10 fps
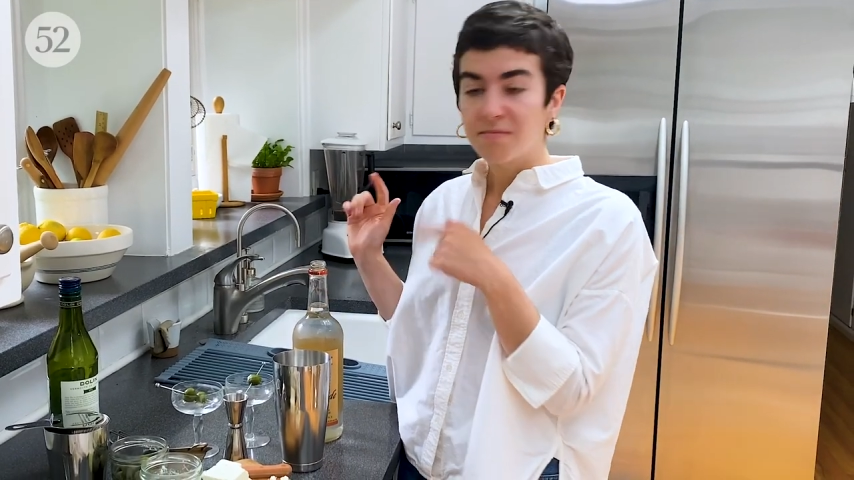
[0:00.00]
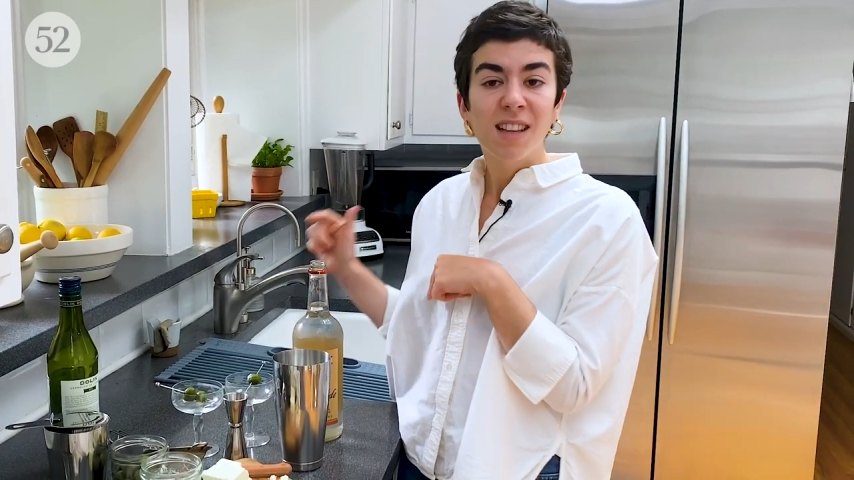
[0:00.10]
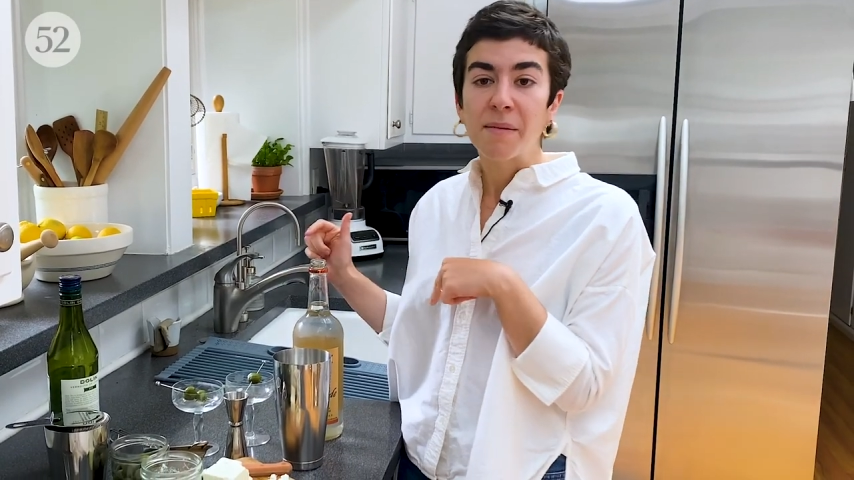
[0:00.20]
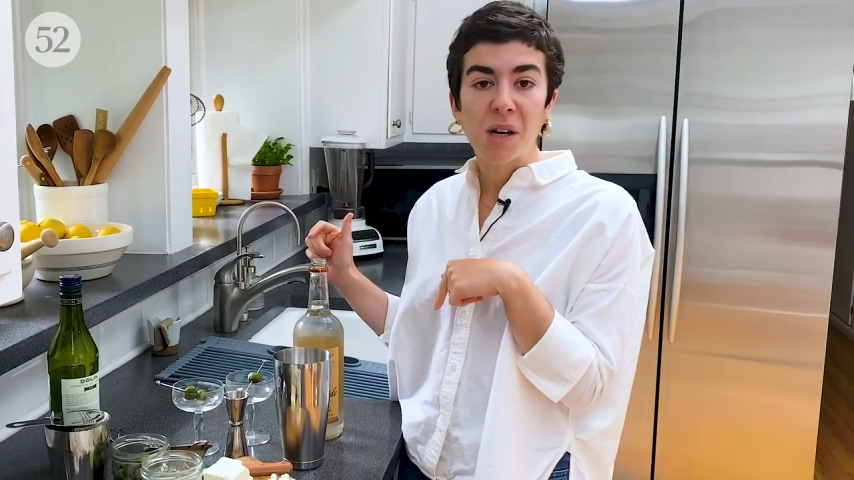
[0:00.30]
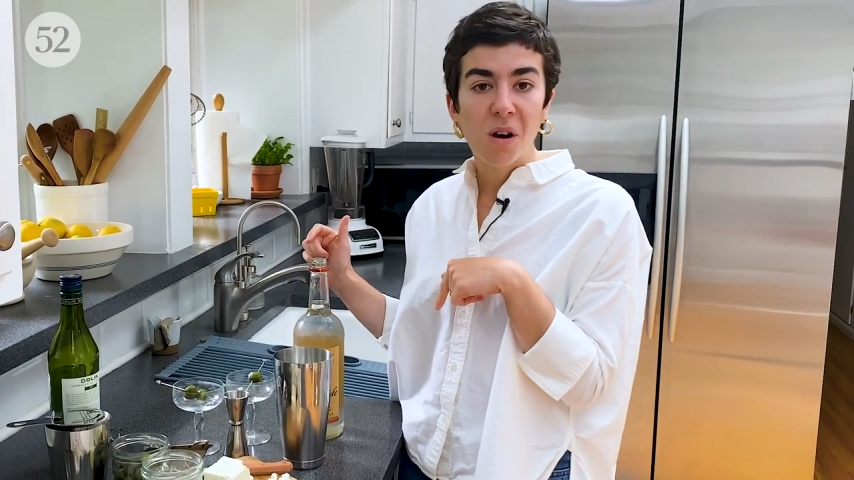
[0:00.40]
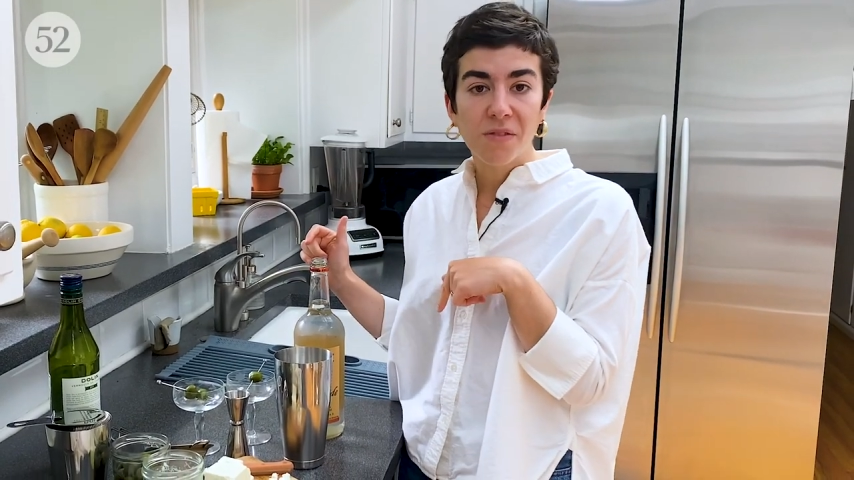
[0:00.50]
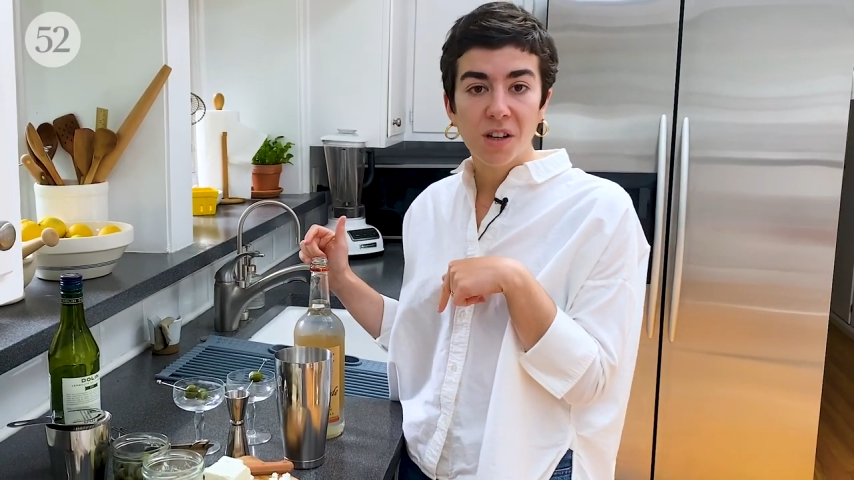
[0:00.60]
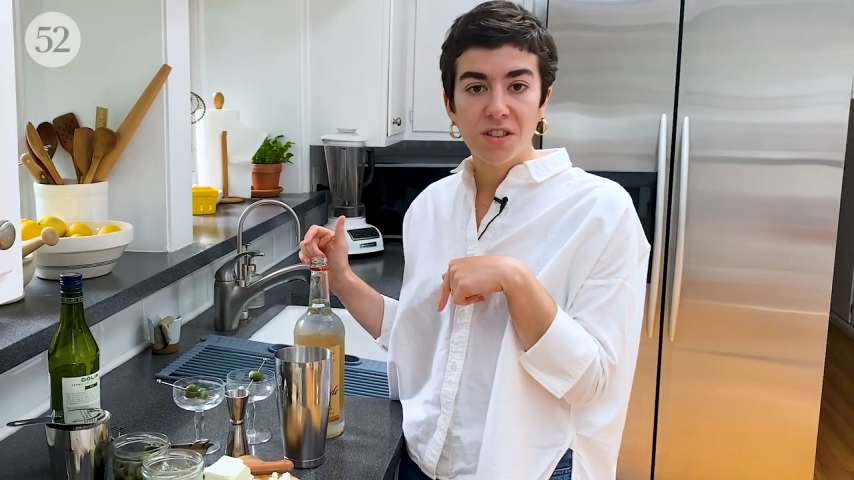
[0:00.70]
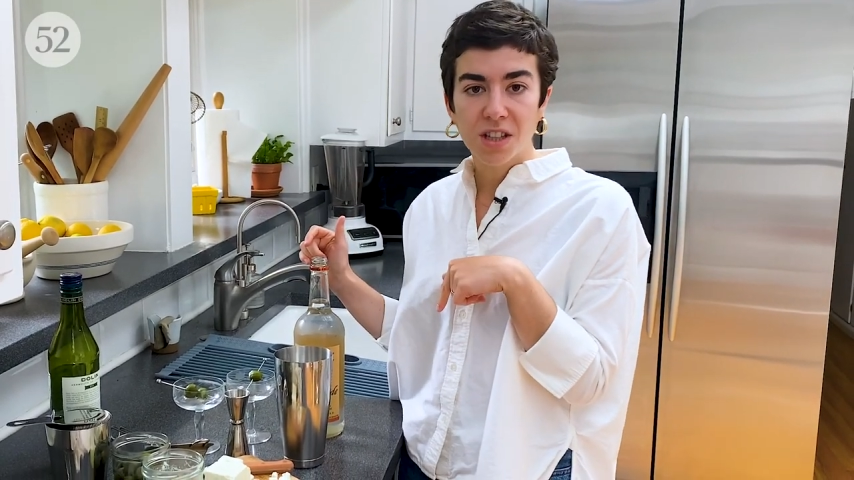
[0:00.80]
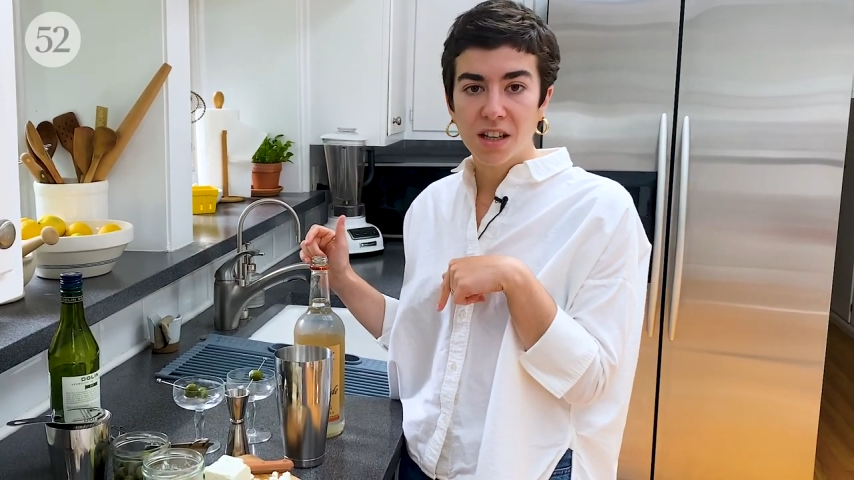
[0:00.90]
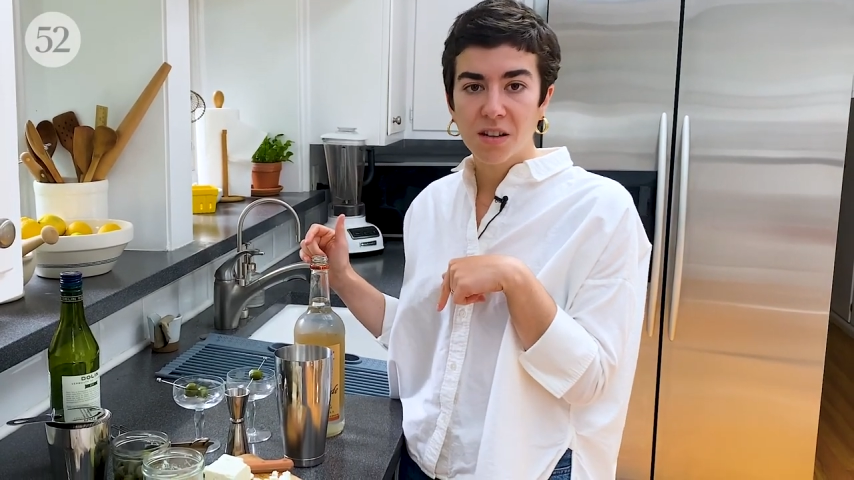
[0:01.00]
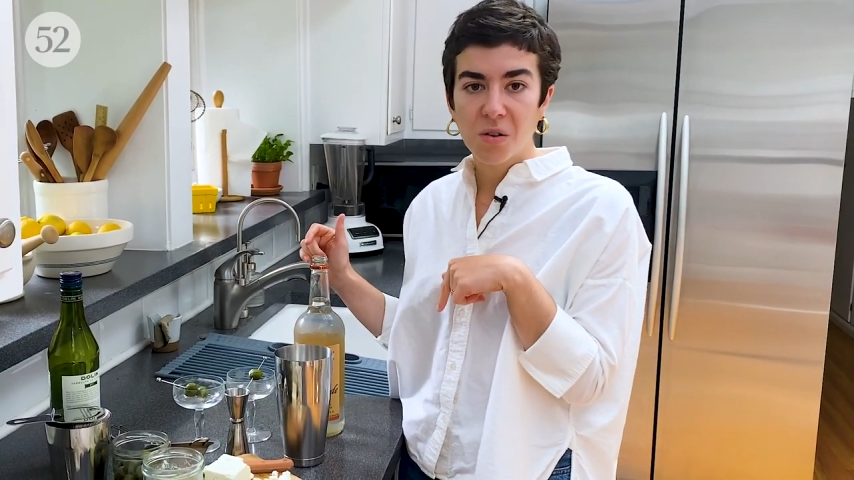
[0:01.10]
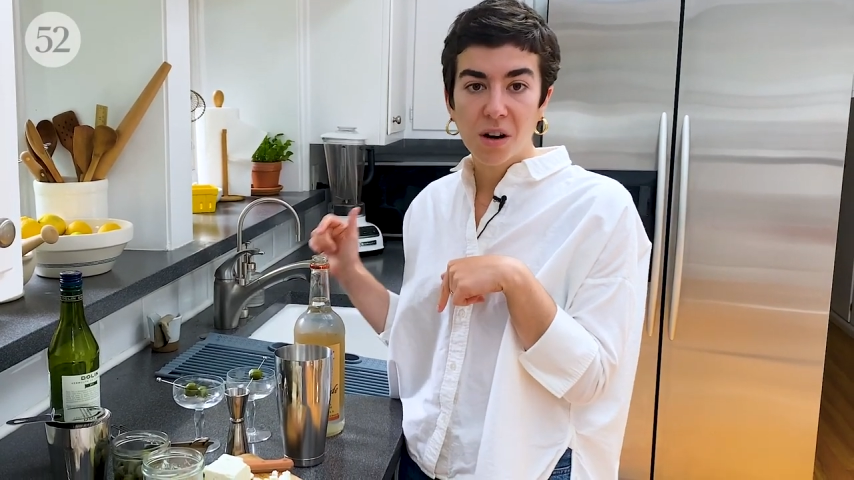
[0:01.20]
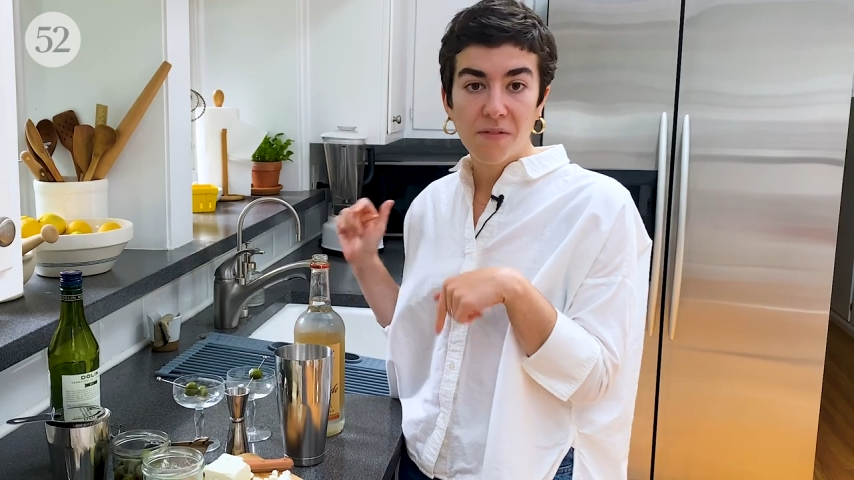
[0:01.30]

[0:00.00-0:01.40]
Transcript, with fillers: Let me know if you're a gin or